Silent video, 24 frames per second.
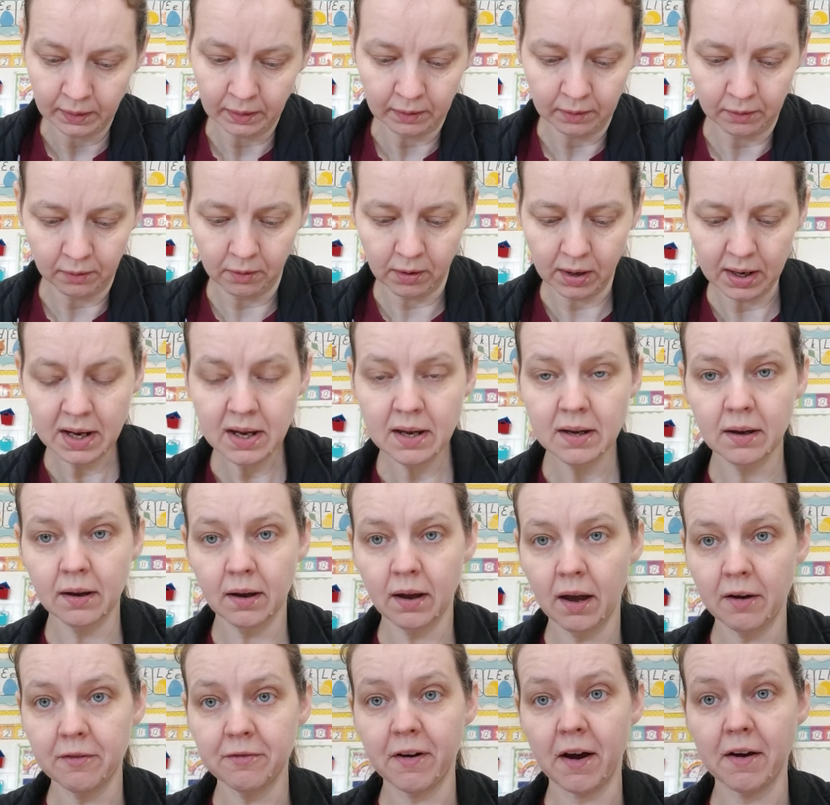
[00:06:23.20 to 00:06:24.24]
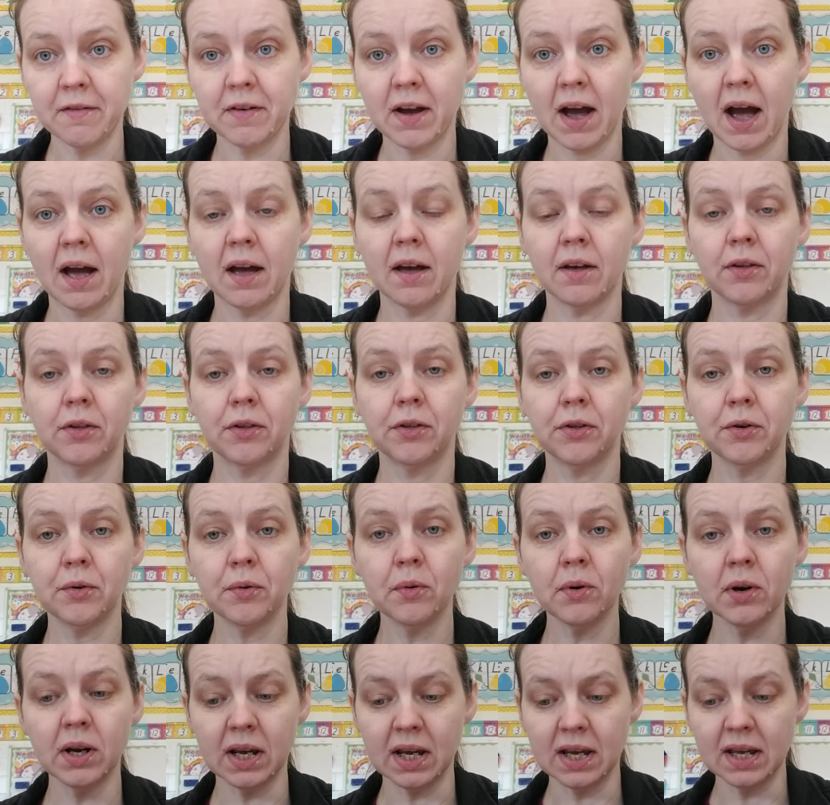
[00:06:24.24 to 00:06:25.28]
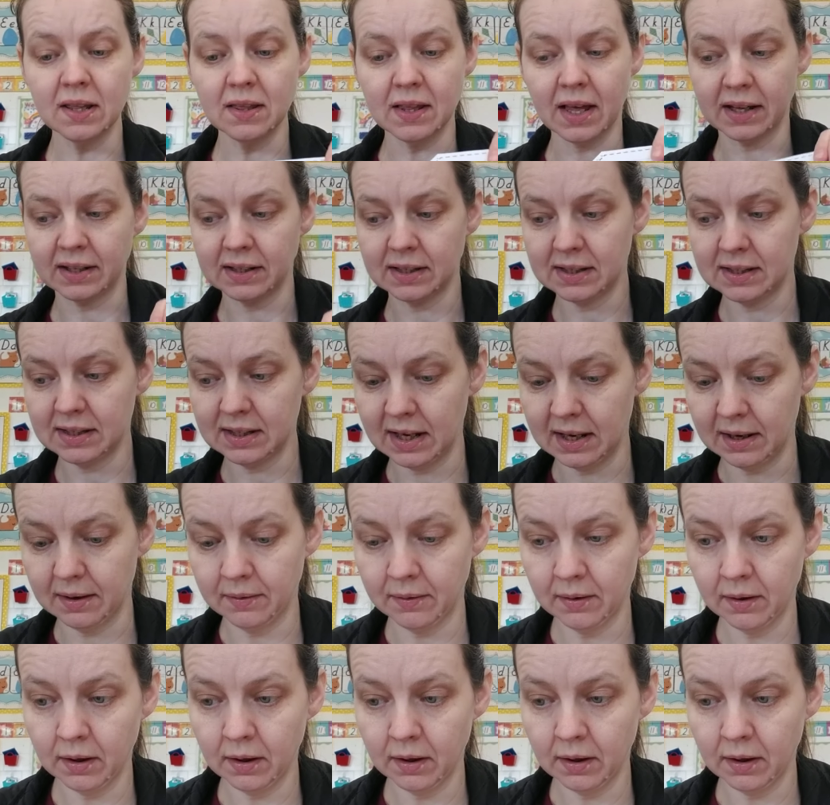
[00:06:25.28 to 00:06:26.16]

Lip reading: All right, if I've got 3, let's see.